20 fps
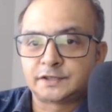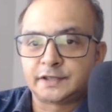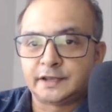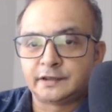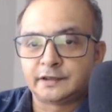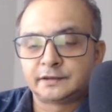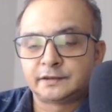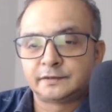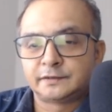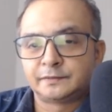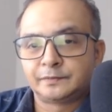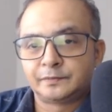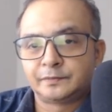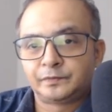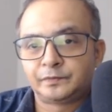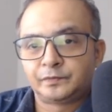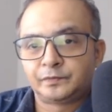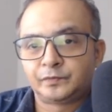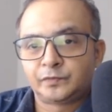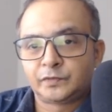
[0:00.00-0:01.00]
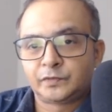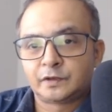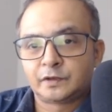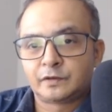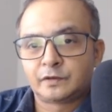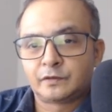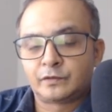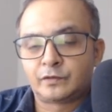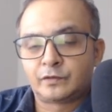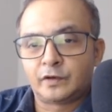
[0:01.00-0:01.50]
think.
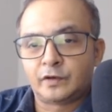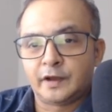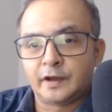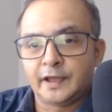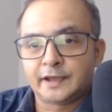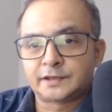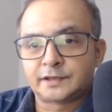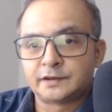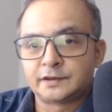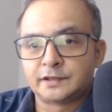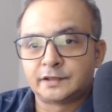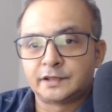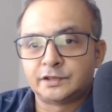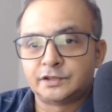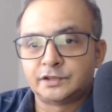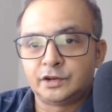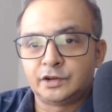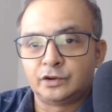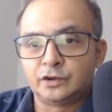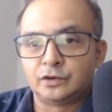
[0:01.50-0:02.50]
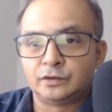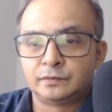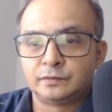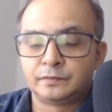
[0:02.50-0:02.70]
For x greater than 0,